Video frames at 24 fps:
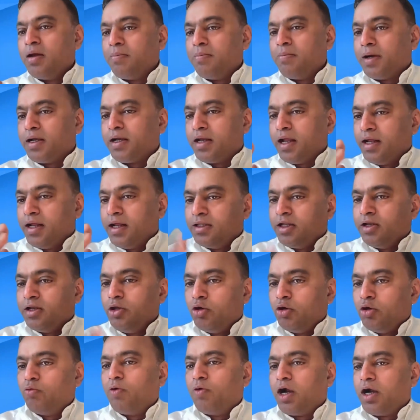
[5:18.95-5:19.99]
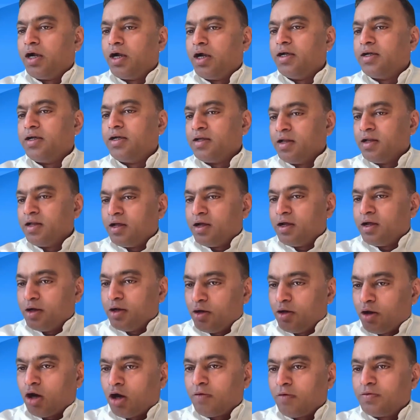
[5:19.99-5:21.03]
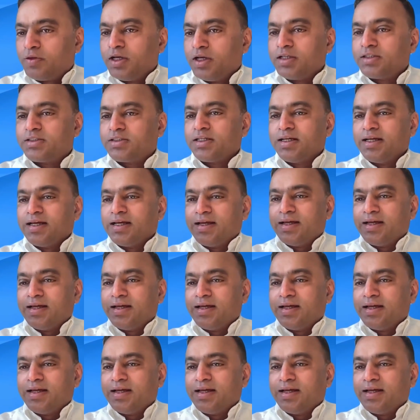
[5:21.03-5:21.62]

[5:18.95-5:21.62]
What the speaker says: But in the new world, a lot of this